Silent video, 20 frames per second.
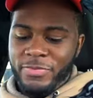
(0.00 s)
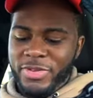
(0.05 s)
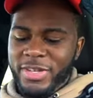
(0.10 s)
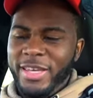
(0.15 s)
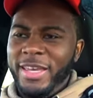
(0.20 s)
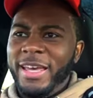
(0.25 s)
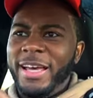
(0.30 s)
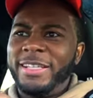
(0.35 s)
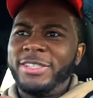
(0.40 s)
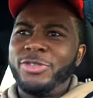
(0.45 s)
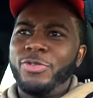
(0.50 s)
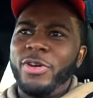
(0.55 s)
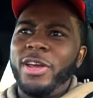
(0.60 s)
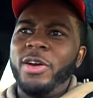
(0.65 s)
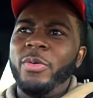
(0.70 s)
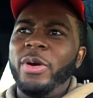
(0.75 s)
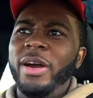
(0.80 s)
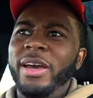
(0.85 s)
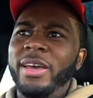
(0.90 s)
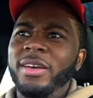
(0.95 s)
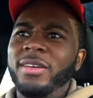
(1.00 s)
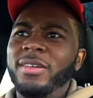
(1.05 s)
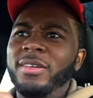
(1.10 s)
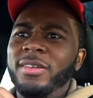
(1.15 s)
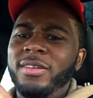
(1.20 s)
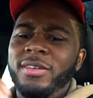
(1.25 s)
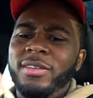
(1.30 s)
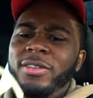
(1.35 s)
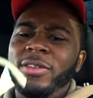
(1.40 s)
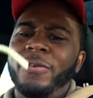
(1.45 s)
Yeah, straight away.
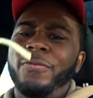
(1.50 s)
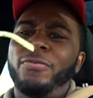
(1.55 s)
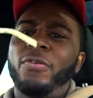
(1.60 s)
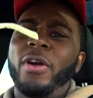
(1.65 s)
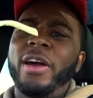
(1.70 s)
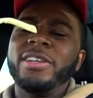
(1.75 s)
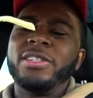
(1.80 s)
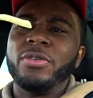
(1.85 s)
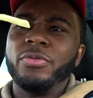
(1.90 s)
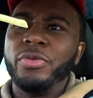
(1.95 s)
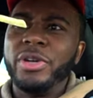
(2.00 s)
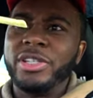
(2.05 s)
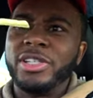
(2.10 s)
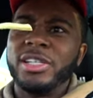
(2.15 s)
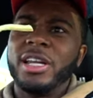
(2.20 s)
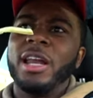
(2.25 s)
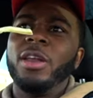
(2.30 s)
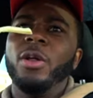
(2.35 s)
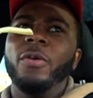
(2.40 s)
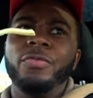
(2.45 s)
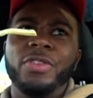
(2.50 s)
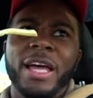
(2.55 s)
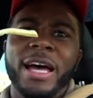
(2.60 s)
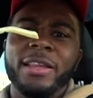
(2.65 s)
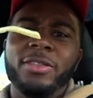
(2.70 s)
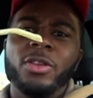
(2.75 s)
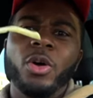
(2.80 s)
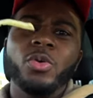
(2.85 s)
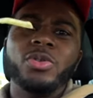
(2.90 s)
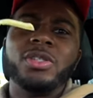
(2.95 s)
The fries are rigid. I love
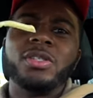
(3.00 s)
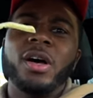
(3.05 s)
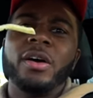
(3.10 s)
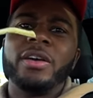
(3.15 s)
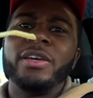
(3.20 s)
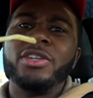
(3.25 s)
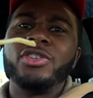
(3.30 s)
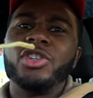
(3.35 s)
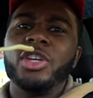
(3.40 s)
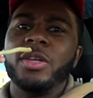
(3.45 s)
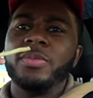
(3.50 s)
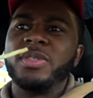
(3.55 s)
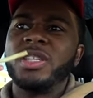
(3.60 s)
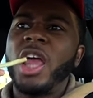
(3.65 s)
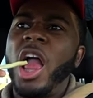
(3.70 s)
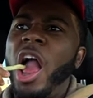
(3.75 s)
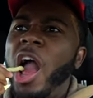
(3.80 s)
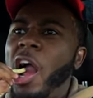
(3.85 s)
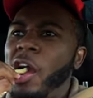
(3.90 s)
that. No soggy chips.